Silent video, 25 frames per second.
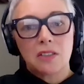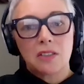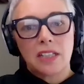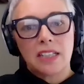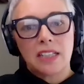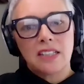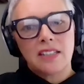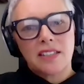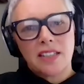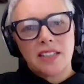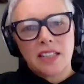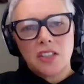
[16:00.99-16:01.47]

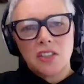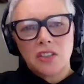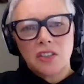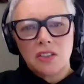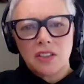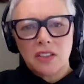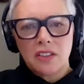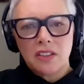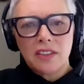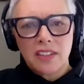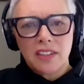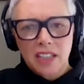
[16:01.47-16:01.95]
and said,
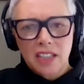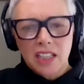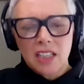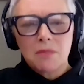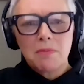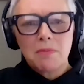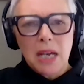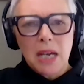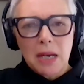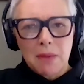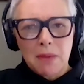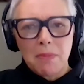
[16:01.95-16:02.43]
you can think
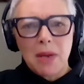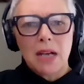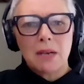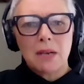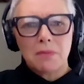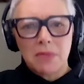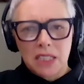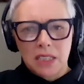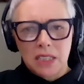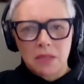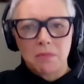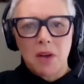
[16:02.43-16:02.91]
about
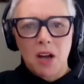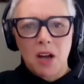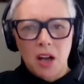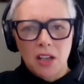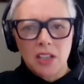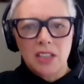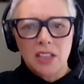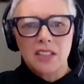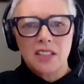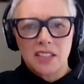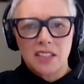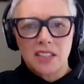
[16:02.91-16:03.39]
public
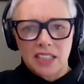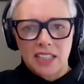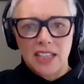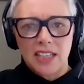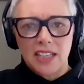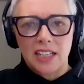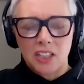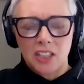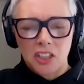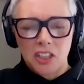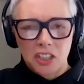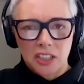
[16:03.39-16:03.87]

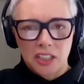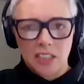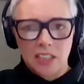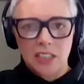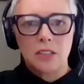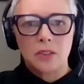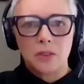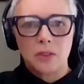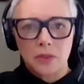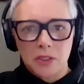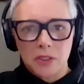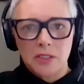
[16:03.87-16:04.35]
policy as
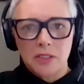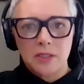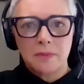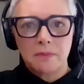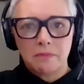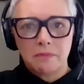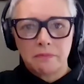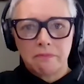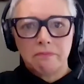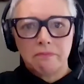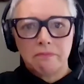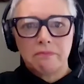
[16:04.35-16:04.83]
shields.
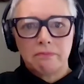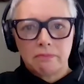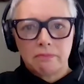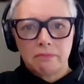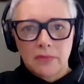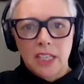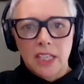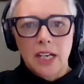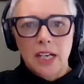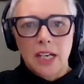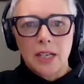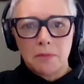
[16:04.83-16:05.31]

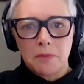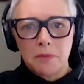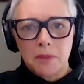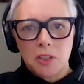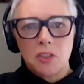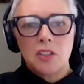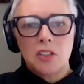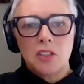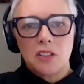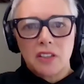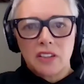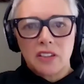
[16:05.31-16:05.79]
Yeah,
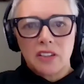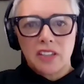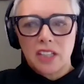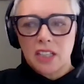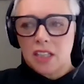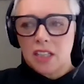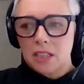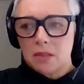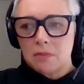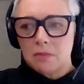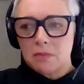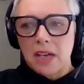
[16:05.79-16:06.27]
you can
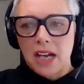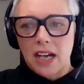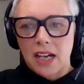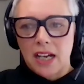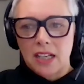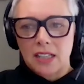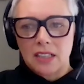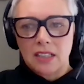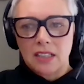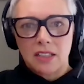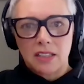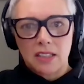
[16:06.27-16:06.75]
think
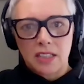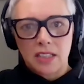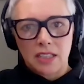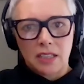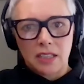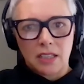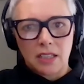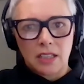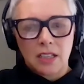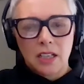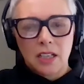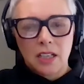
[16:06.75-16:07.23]
about
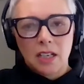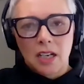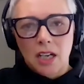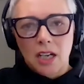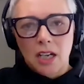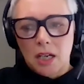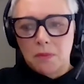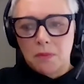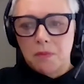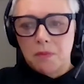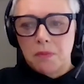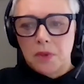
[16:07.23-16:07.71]
the
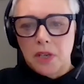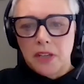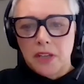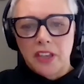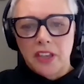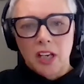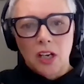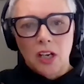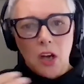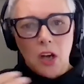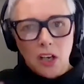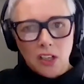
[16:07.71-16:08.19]

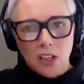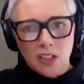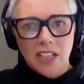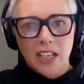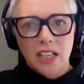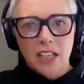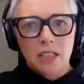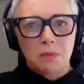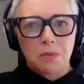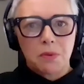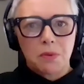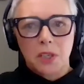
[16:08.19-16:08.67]

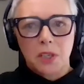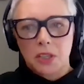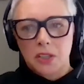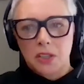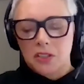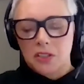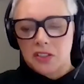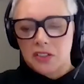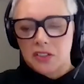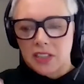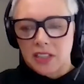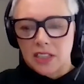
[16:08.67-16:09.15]
lockdown
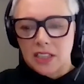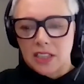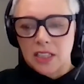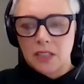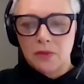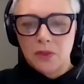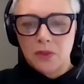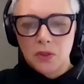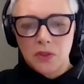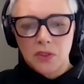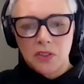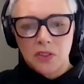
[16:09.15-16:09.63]
approach, the
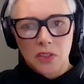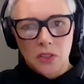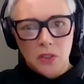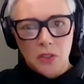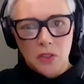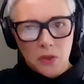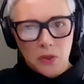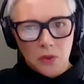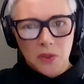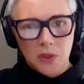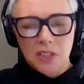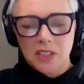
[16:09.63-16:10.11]
levels, the
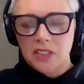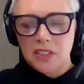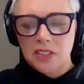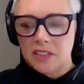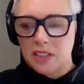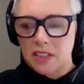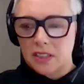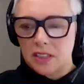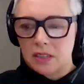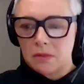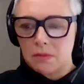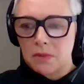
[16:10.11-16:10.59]
choices
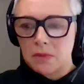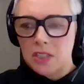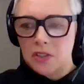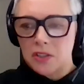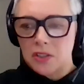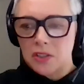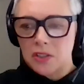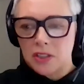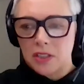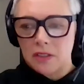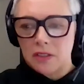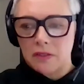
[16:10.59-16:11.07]
that the
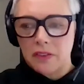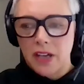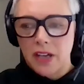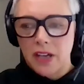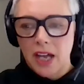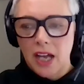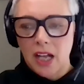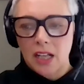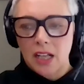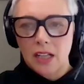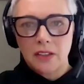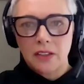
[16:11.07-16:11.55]
Ministry of
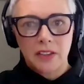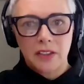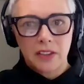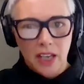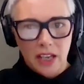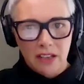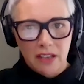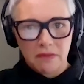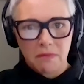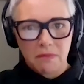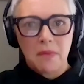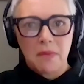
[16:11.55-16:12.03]
Health
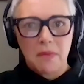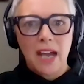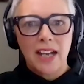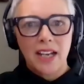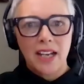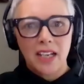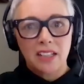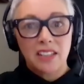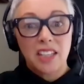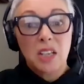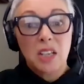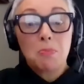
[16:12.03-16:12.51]
have
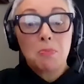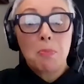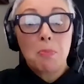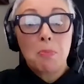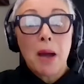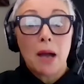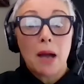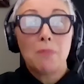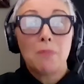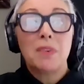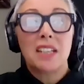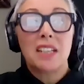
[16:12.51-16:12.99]
made. They're
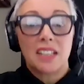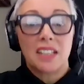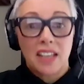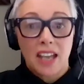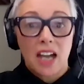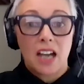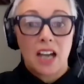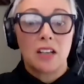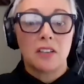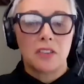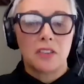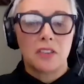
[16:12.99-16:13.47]
public
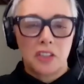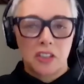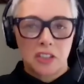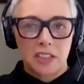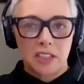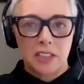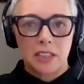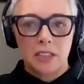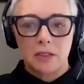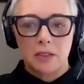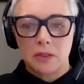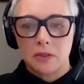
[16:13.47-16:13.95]
health
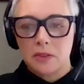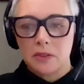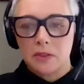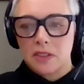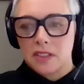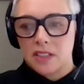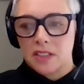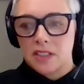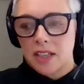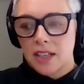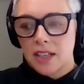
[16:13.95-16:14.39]
shields.